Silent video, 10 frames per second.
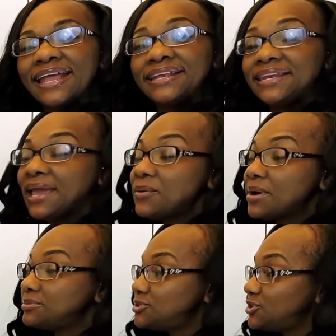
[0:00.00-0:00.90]
Now
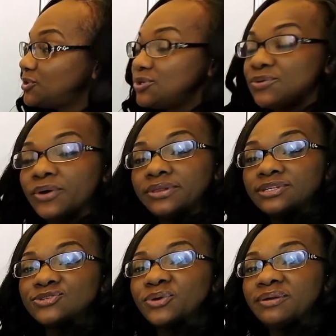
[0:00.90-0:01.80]
I will show you on
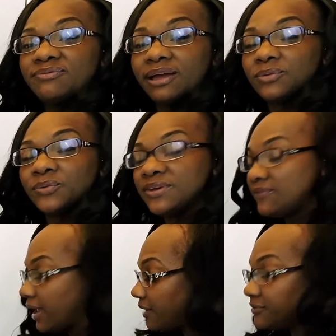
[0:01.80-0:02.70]
this grapevine wreath
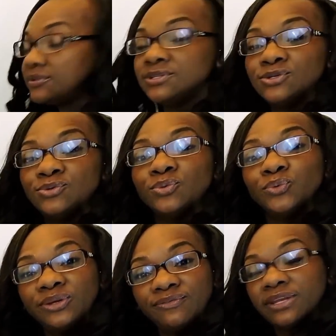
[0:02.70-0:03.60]
how to
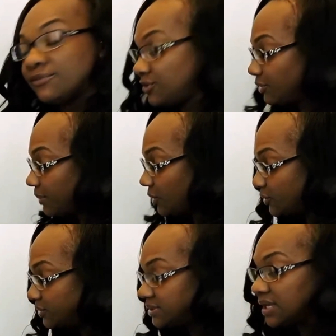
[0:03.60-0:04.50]
refluff your
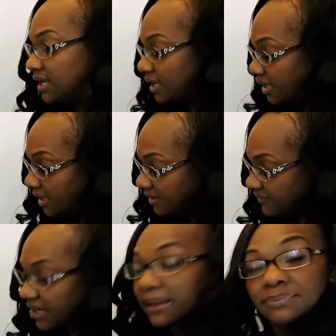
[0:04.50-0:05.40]
bows if
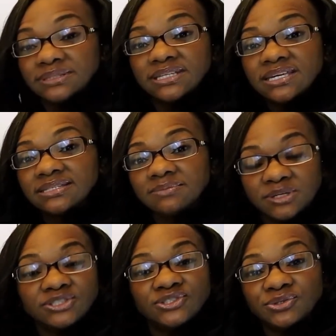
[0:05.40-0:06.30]
it happens to get
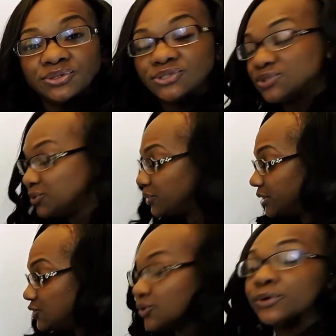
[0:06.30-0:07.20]
smushed during
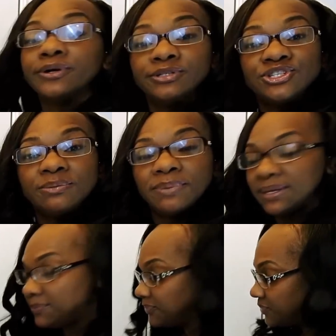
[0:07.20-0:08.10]
storage or
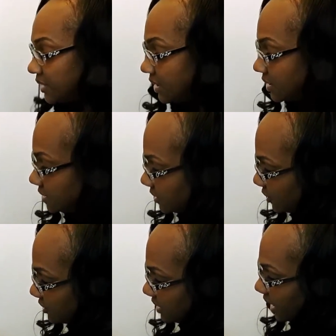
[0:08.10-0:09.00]
shipping. So
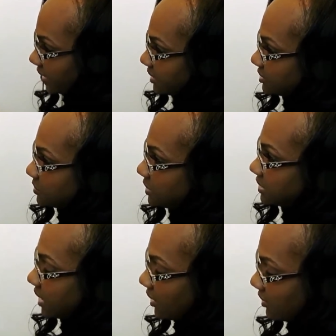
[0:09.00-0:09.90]
you see how this one
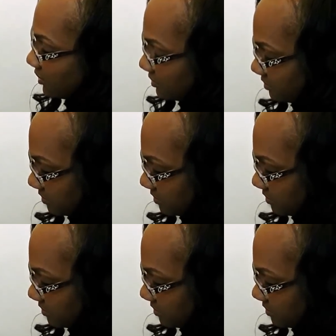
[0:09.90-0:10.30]
is all